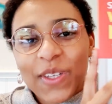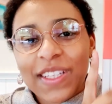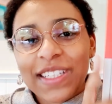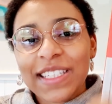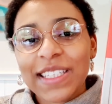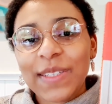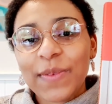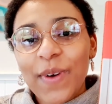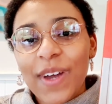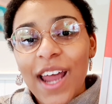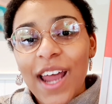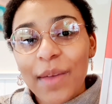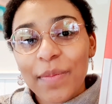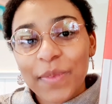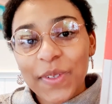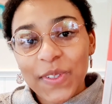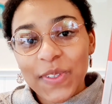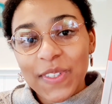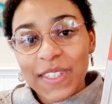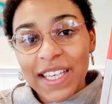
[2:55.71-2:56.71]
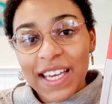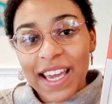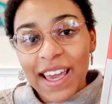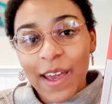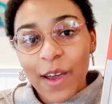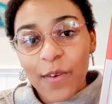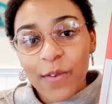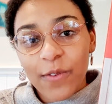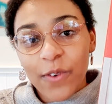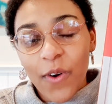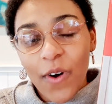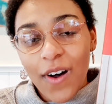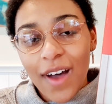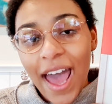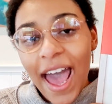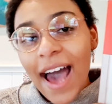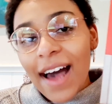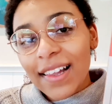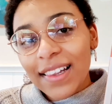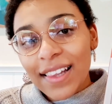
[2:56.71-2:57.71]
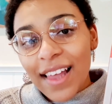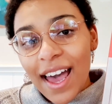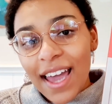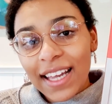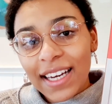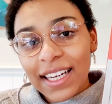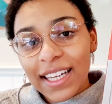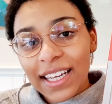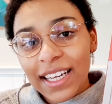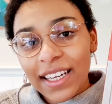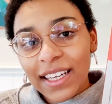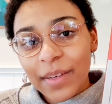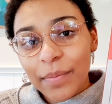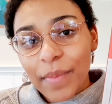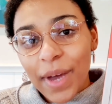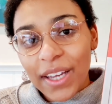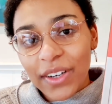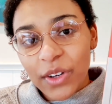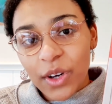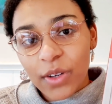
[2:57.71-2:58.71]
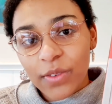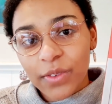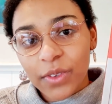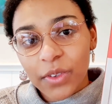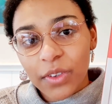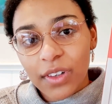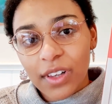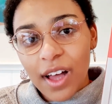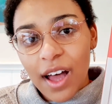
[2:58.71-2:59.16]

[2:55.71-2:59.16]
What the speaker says: This is what I'm using for outlining my novel.